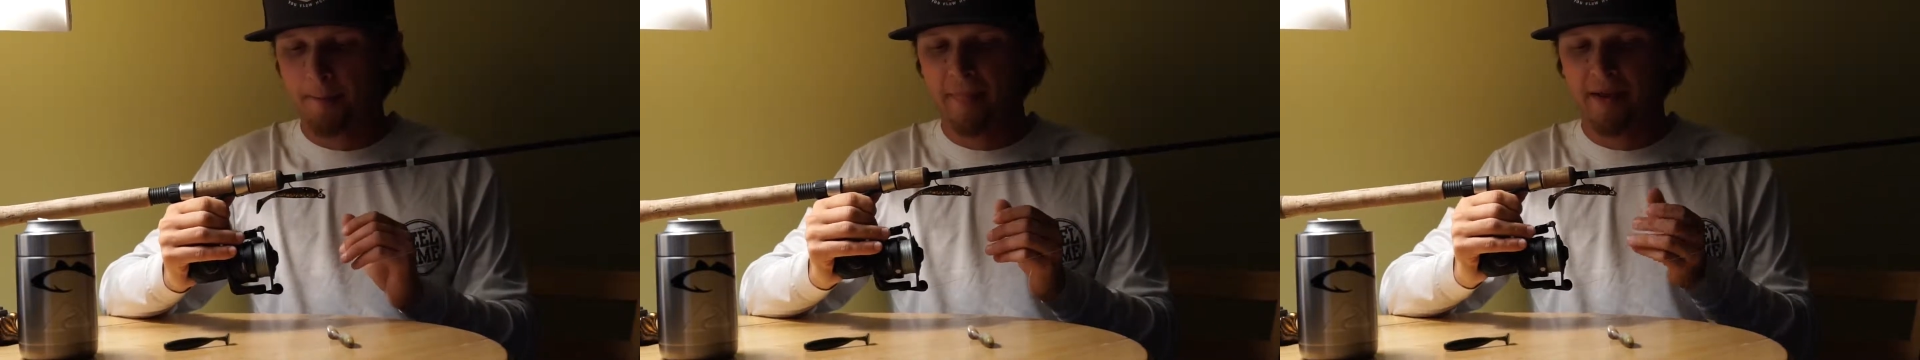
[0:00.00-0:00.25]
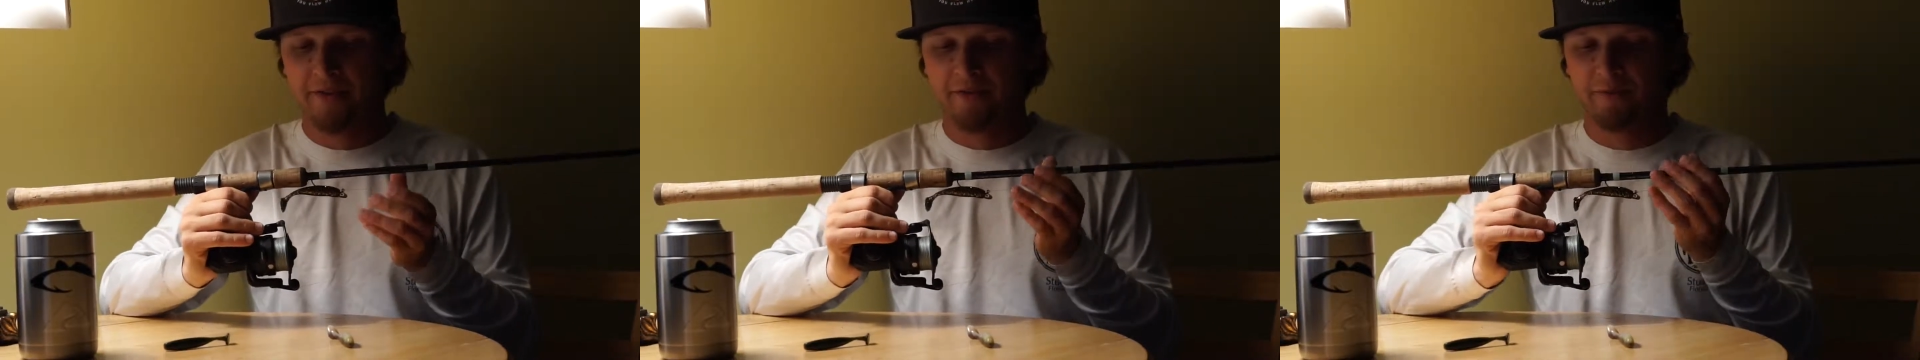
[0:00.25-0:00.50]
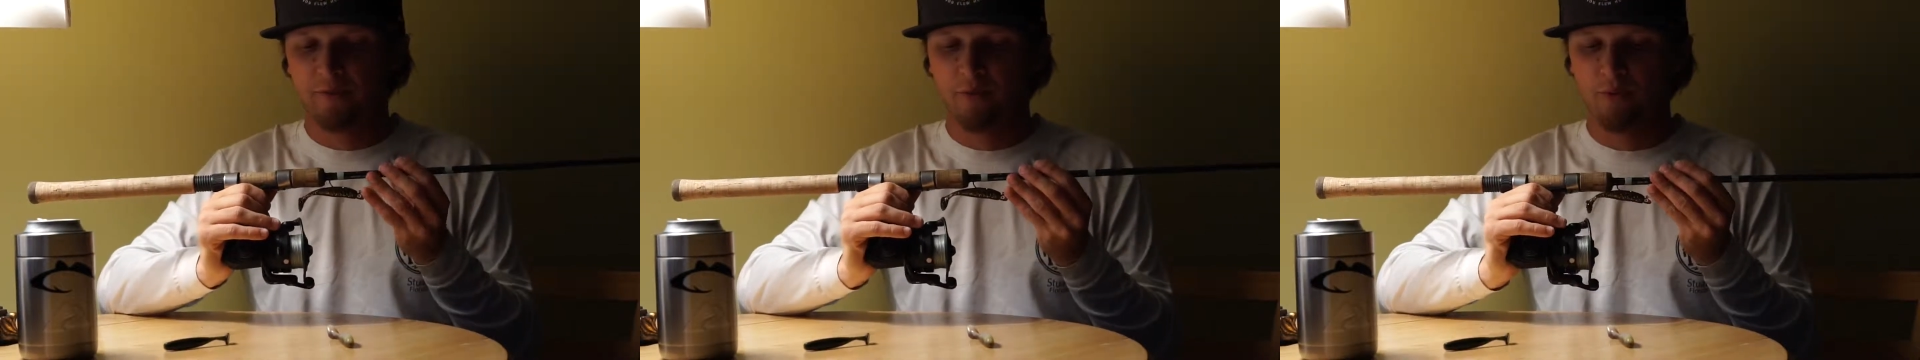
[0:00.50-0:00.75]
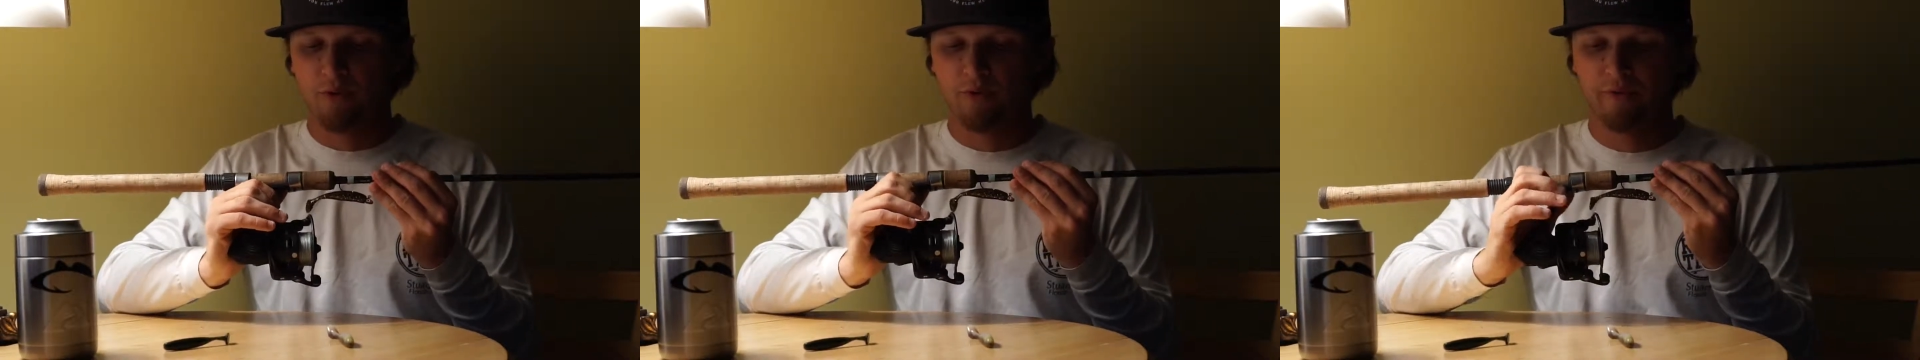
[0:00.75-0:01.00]
As
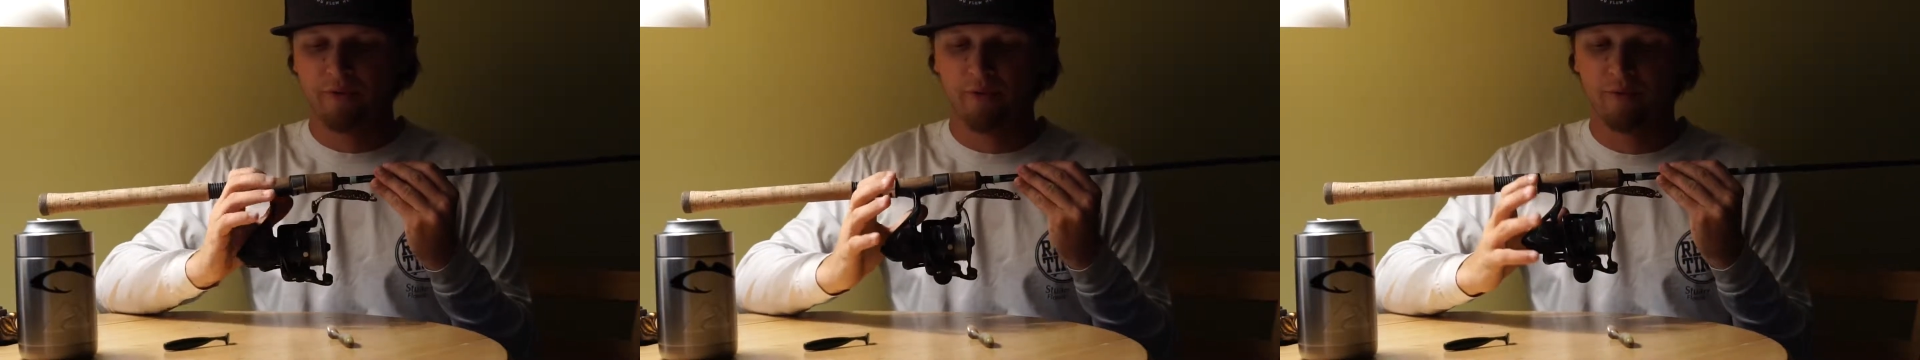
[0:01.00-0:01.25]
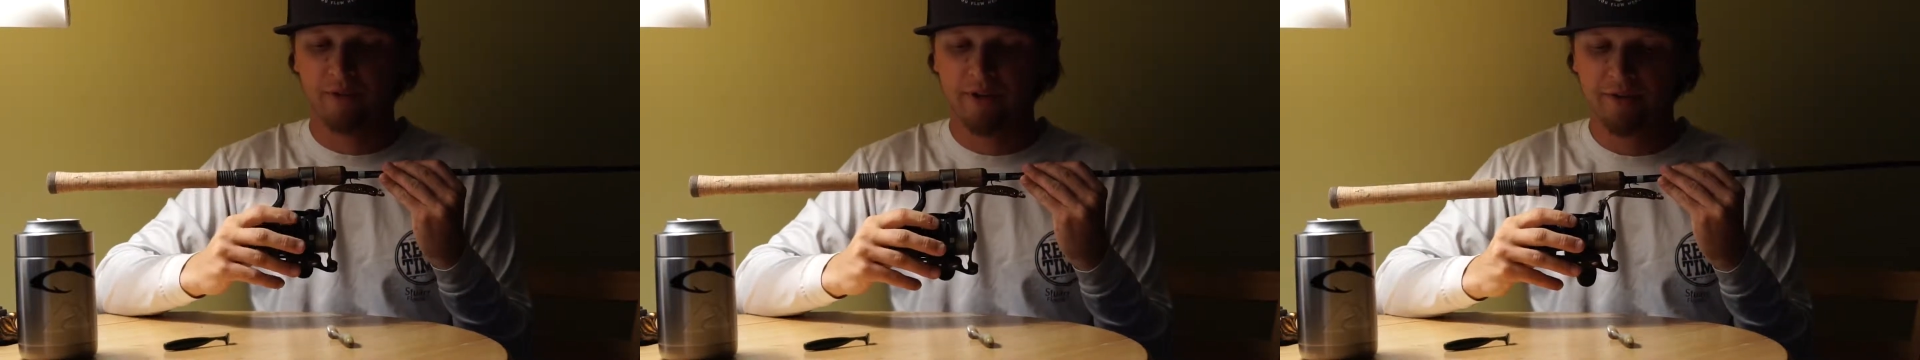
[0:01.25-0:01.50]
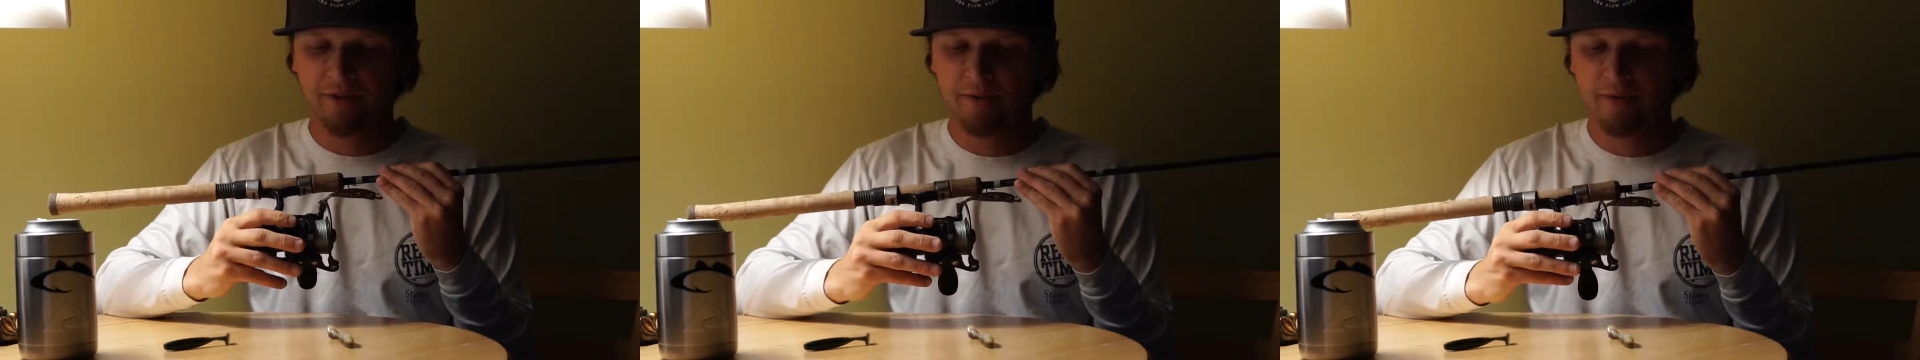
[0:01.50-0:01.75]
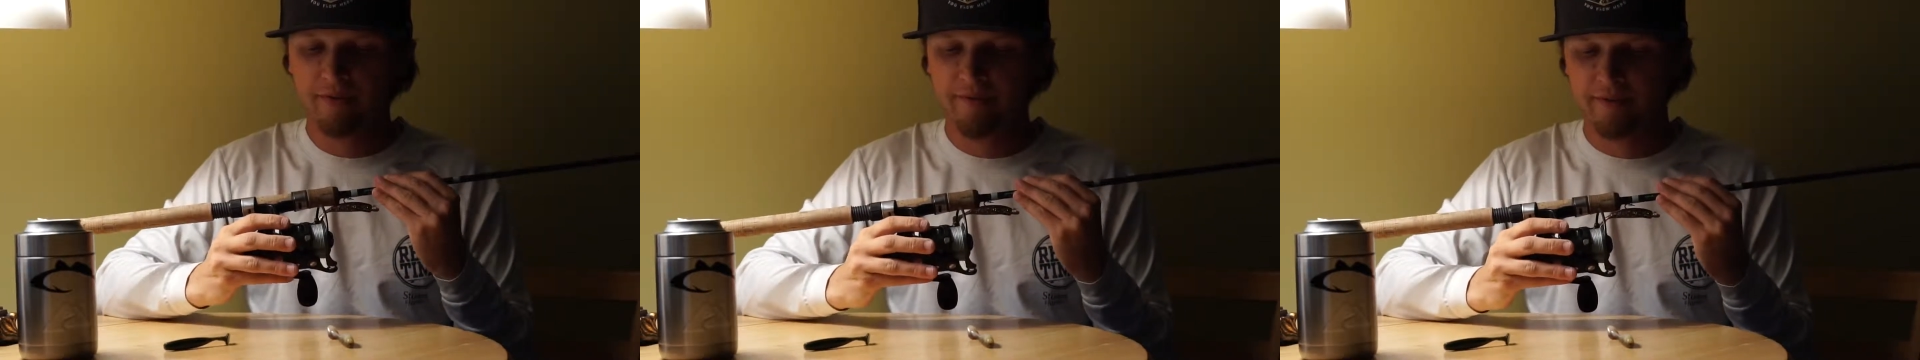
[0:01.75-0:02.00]
for the reel,